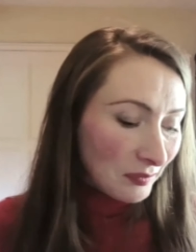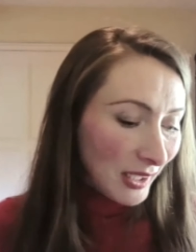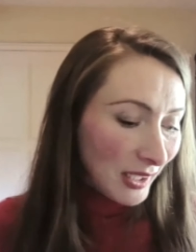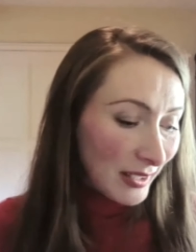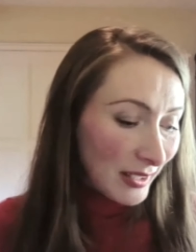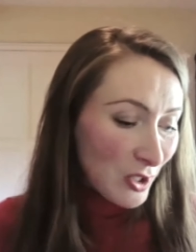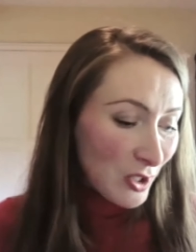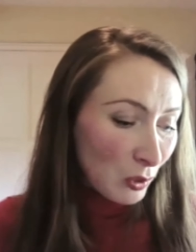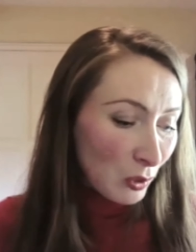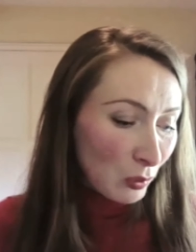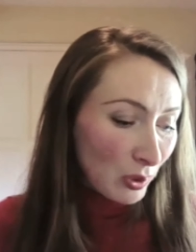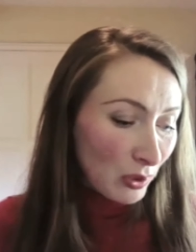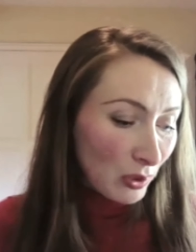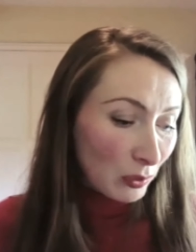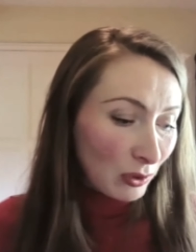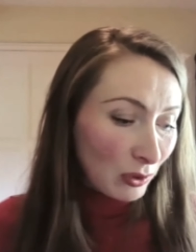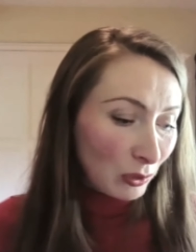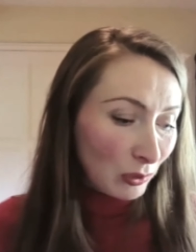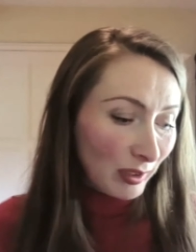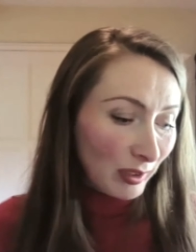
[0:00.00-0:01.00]
And so what
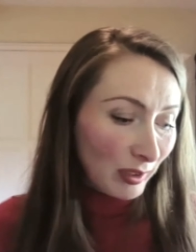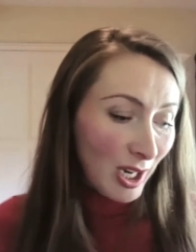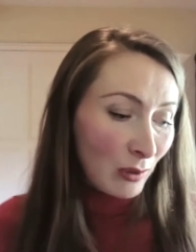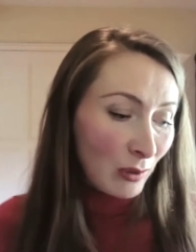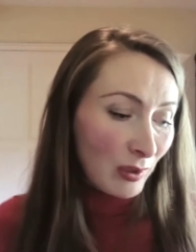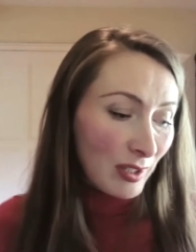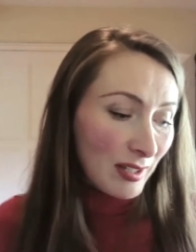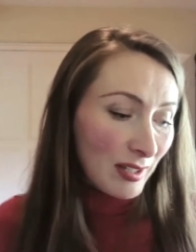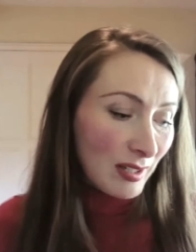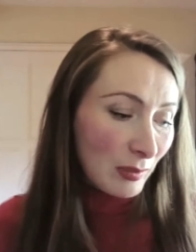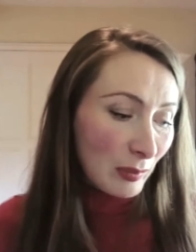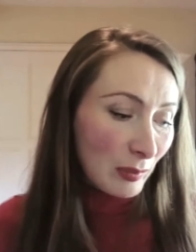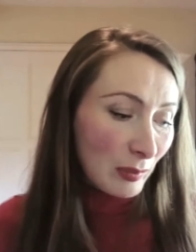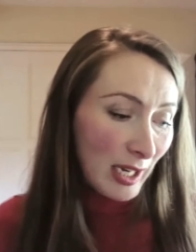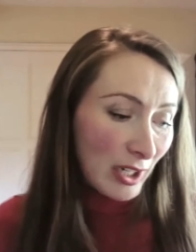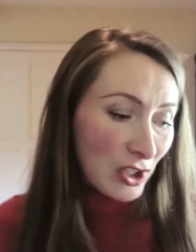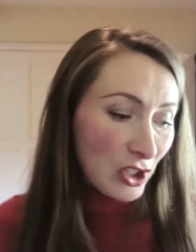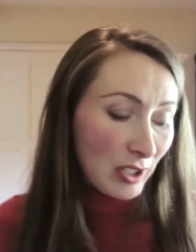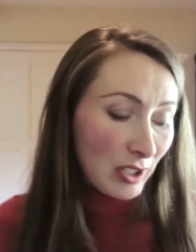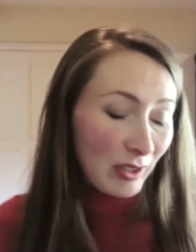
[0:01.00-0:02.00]
we're doing now is
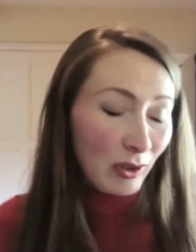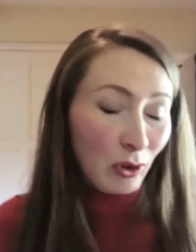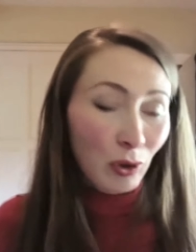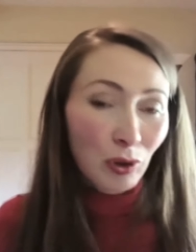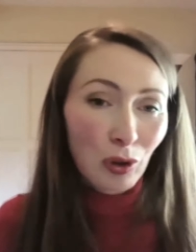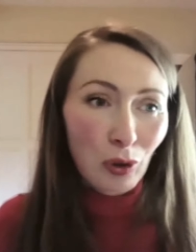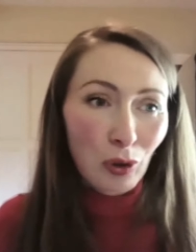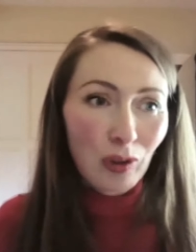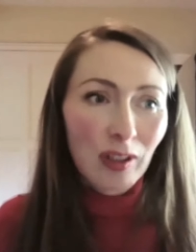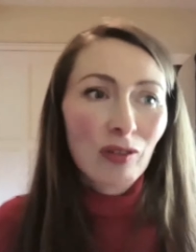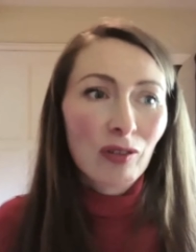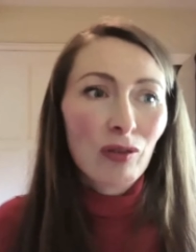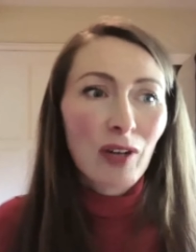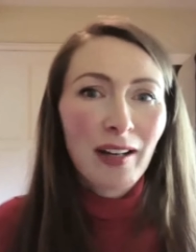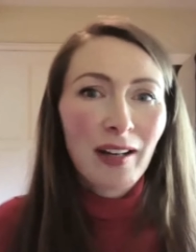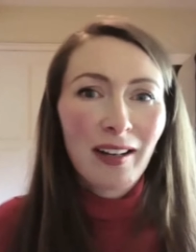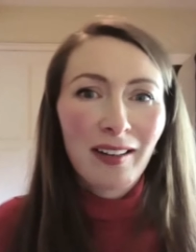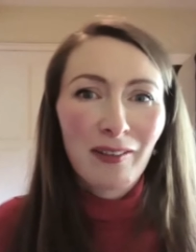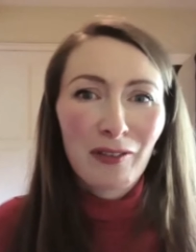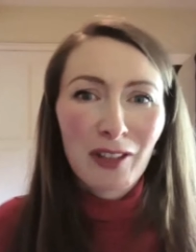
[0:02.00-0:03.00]
actually not only
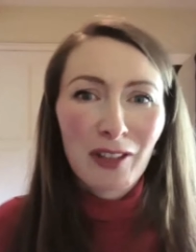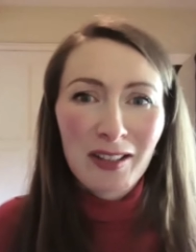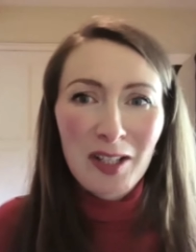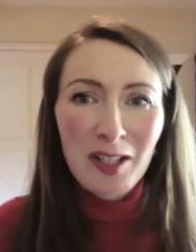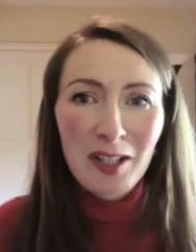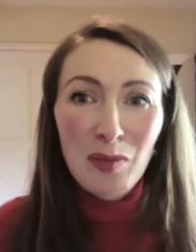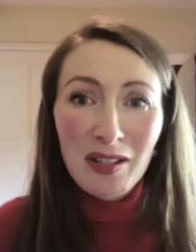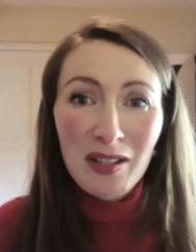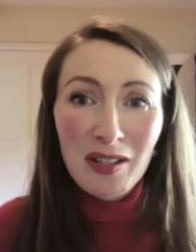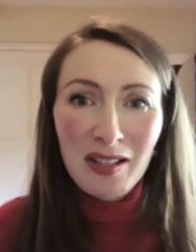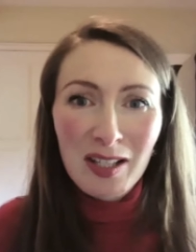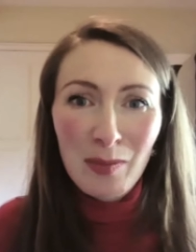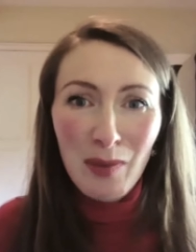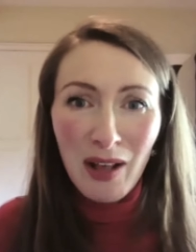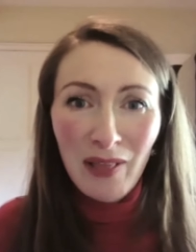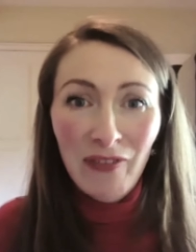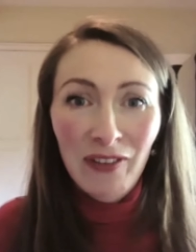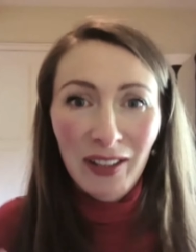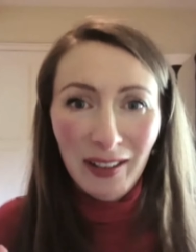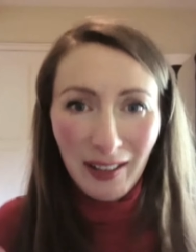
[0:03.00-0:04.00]
running Freelance Business
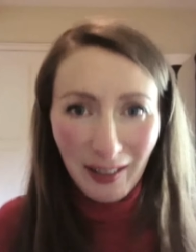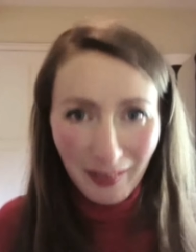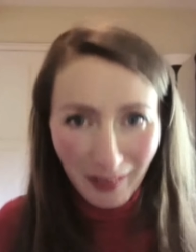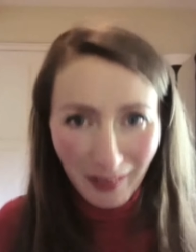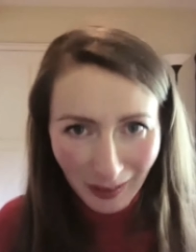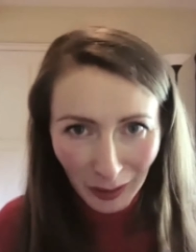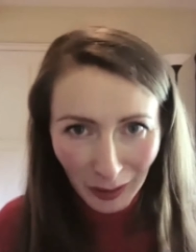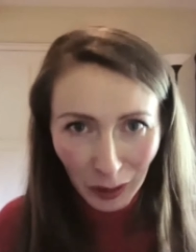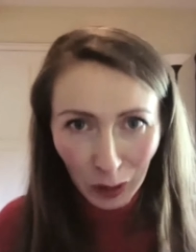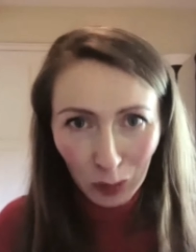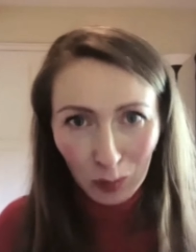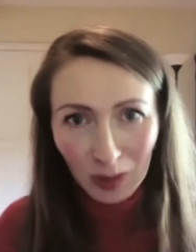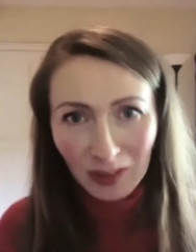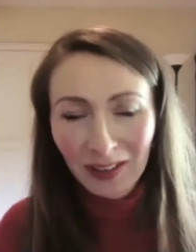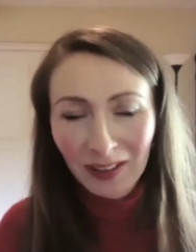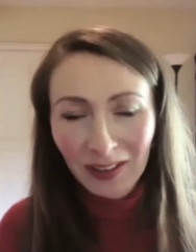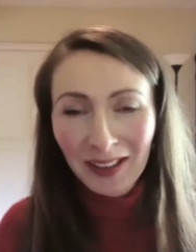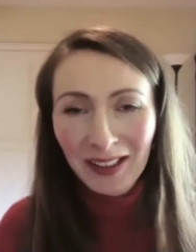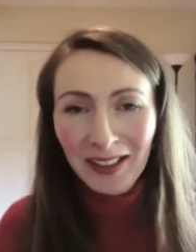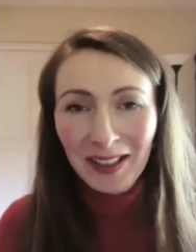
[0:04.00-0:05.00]
Month again in October,